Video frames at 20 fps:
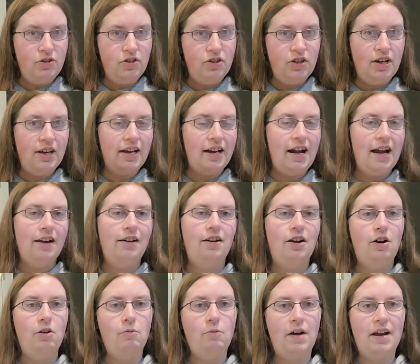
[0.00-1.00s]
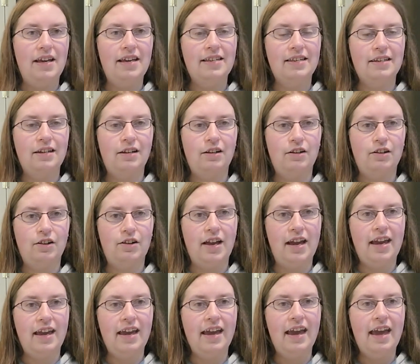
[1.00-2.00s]
so you can kind of know what he's going to look
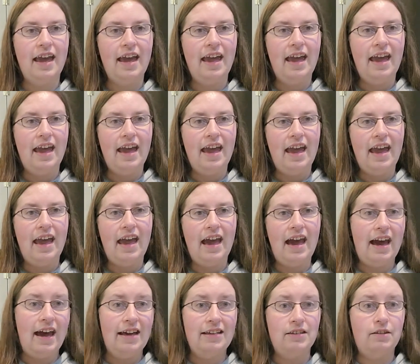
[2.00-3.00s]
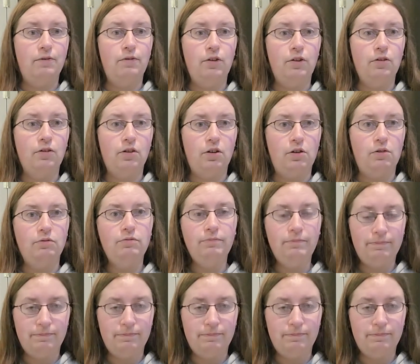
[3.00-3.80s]
like as a full-grown.